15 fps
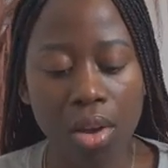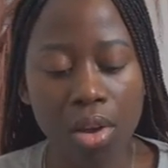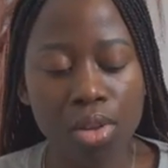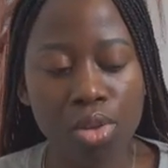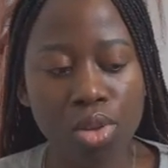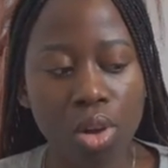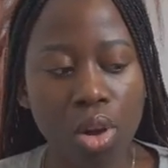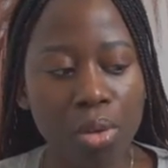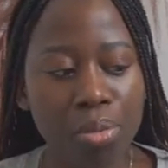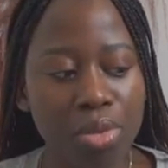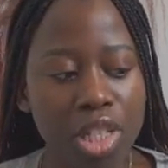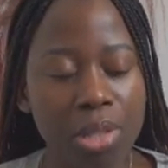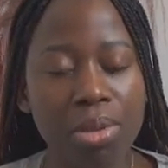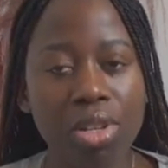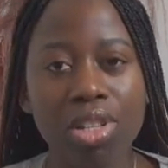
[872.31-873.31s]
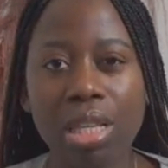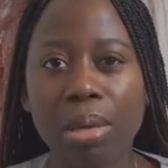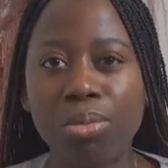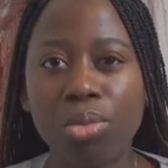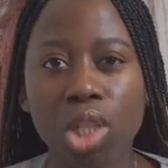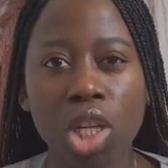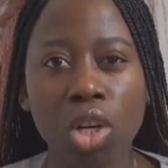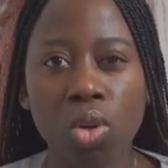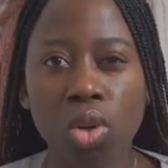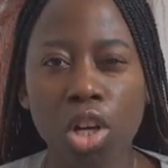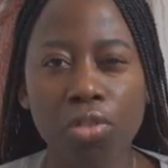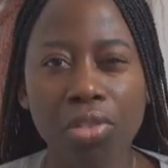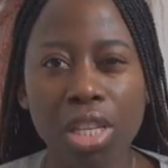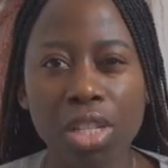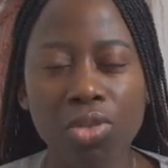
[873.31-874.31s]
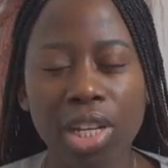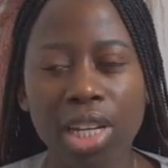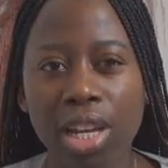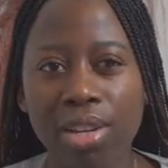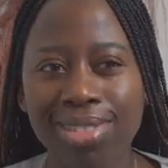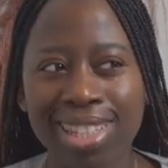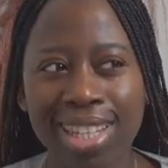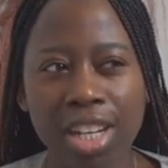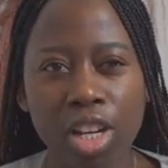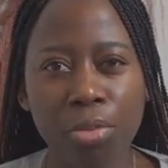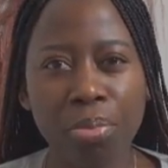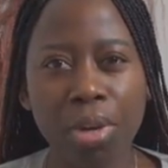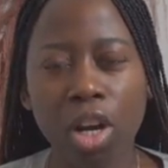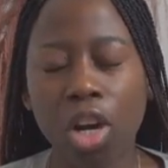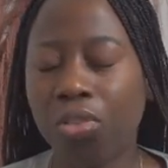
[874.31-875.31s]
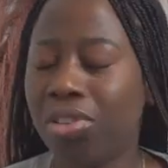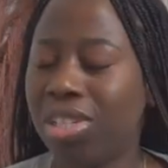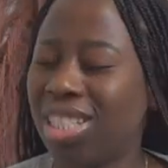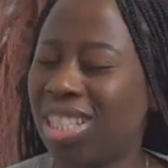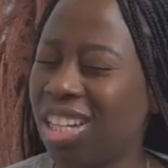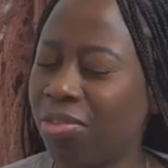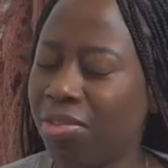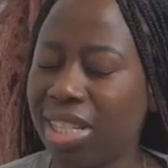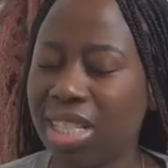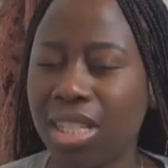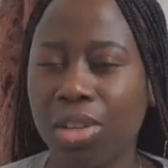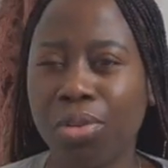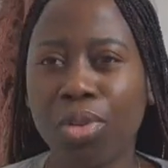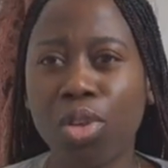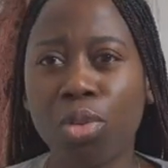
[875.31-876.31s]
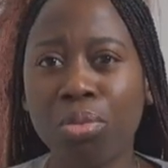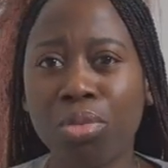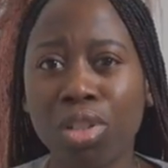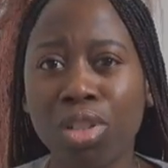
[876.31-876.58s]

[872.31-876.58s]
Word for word: So just because I'm doing a whole lot of things right now, setting up my office, setting up my sitting room,